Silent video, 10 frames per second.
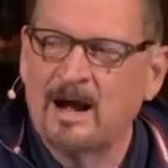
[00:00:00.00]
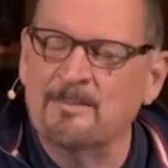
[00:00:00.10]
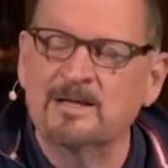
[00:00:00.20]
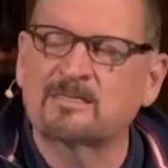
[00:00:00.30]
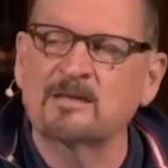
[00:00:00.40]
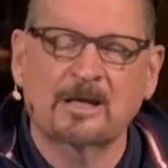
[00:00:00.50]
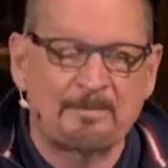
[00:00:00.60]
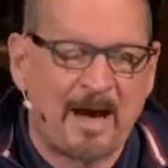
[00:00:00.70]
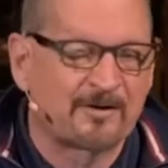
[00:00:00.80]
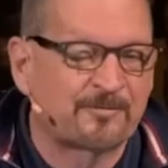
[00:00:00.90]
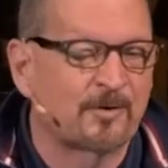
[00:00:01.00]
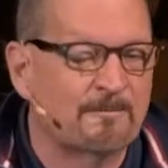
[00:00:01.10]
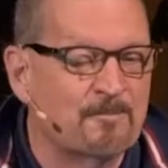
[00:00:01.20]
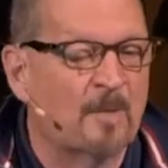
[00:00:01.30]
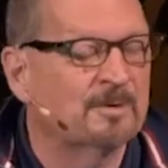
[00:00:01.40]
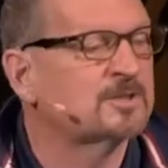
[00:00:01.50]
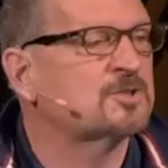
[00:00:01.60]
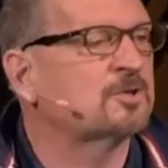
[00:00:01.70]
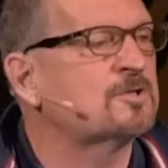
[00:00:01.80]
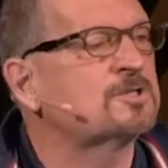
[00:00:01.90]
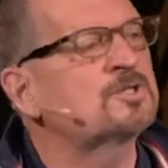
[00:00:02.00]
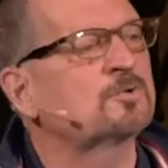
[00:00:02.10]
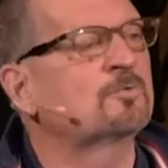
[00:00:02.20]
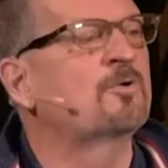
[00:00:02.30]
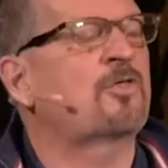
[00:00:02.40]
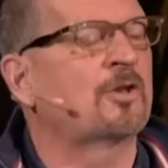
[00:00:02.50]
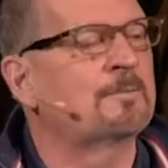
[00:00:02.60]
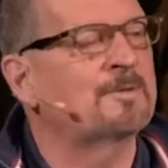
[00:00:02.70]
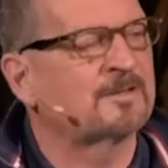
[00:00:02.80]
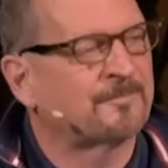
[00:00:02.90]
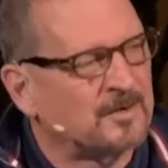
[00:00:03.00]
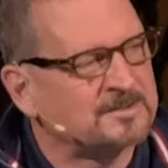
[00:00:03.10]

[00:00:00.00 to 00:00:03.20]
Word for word: I mean, think about it for a moment. The church in Jerusalem at the